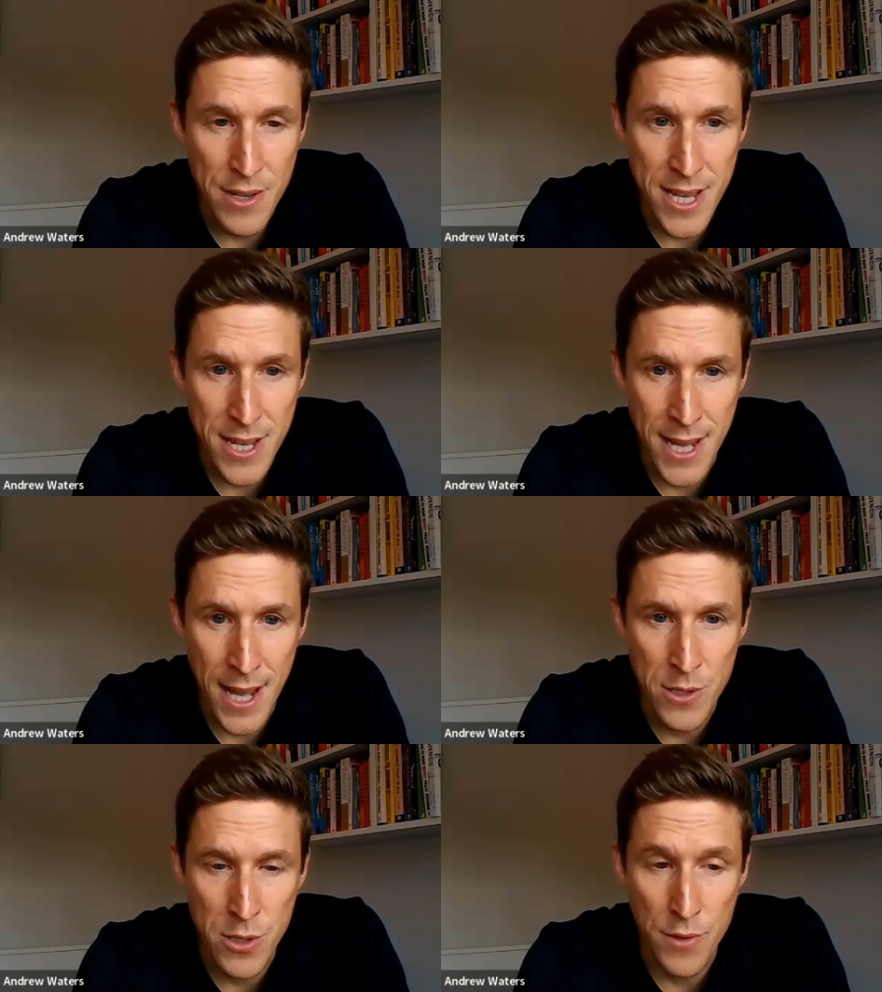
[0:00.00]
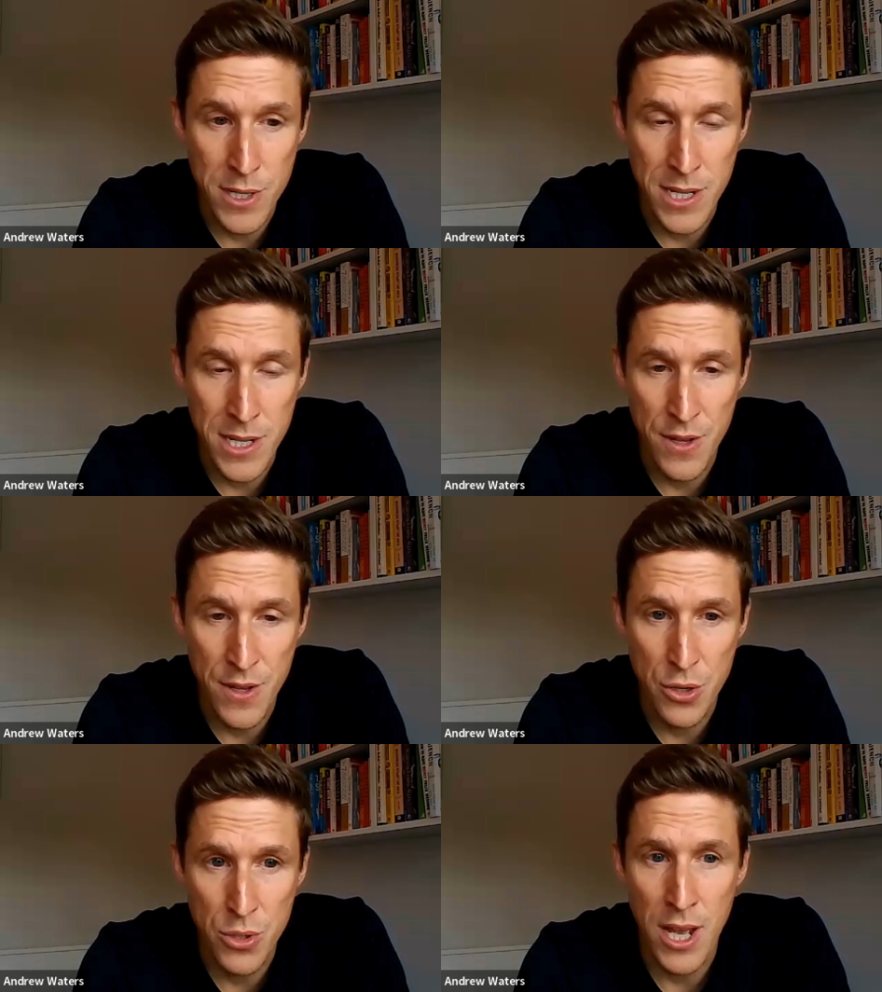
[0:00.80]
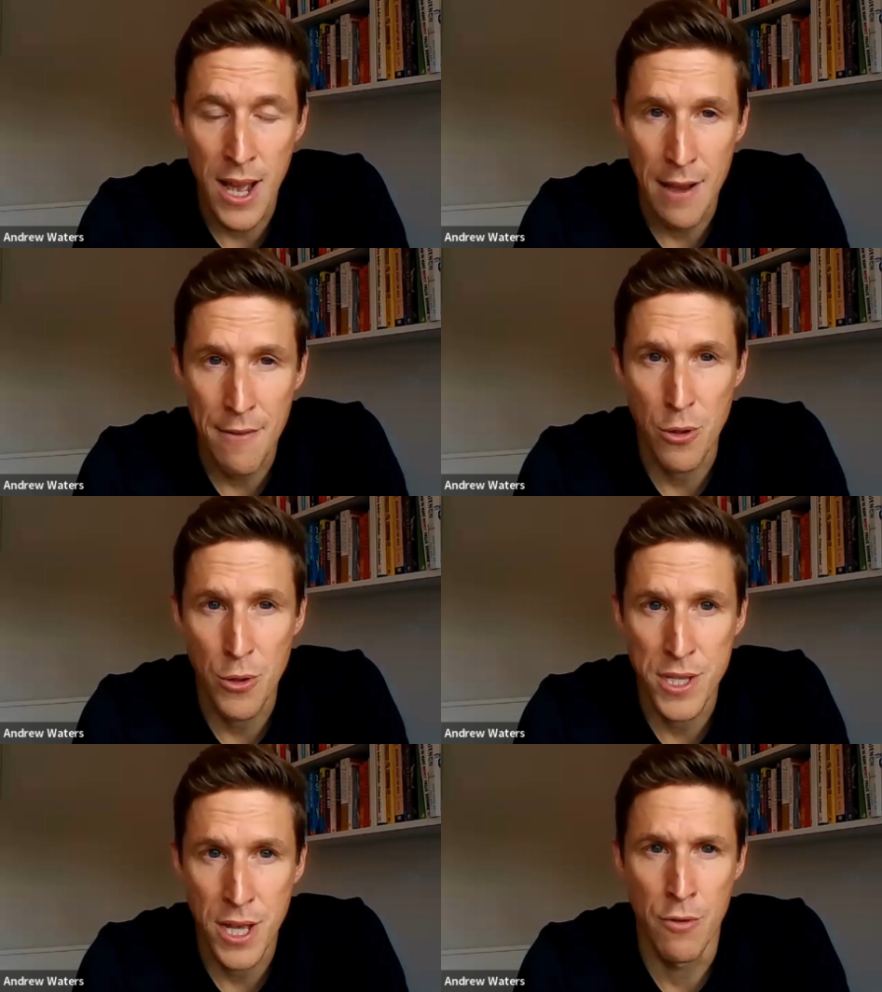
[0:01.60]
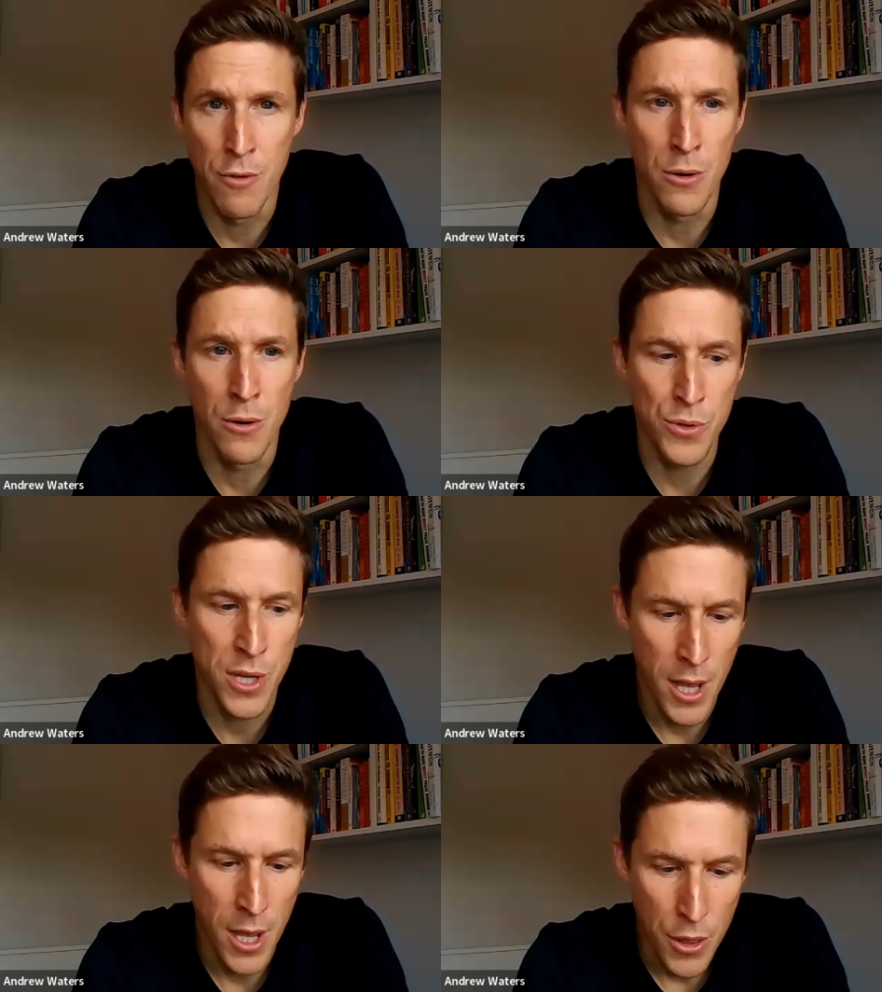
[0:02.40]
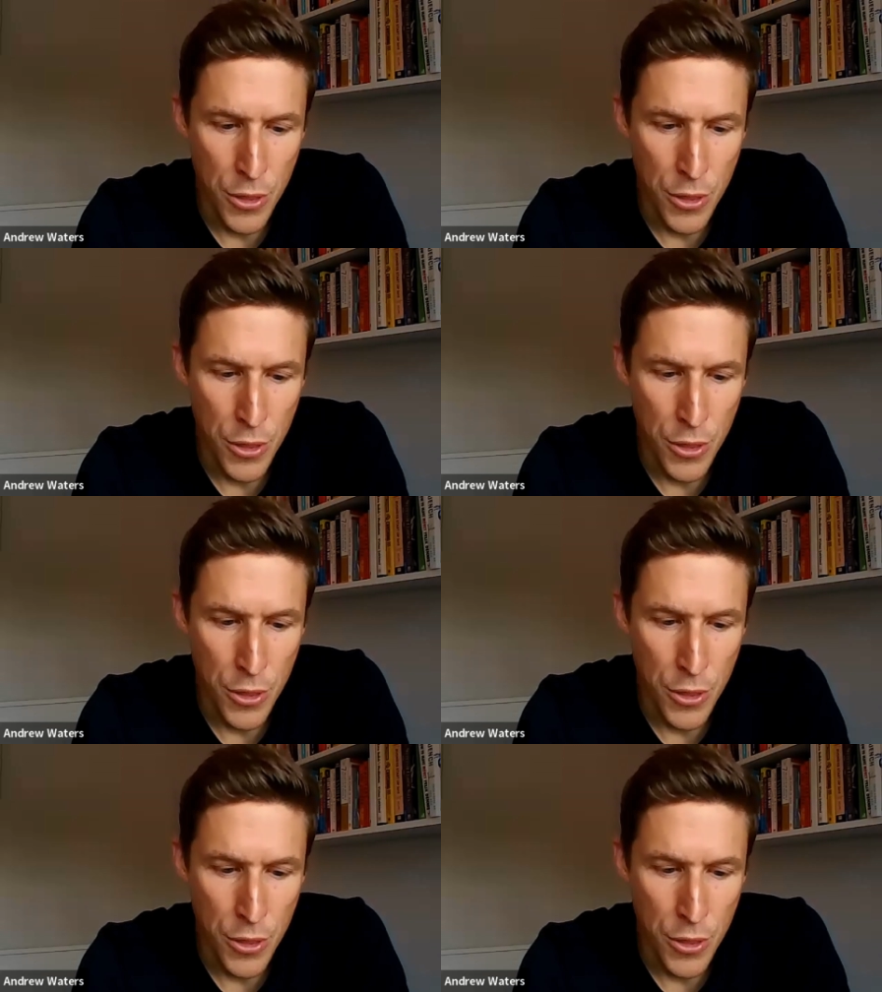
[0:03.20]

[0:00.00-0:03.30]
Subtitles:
Having said that, there's obviously individuals that have lost their roles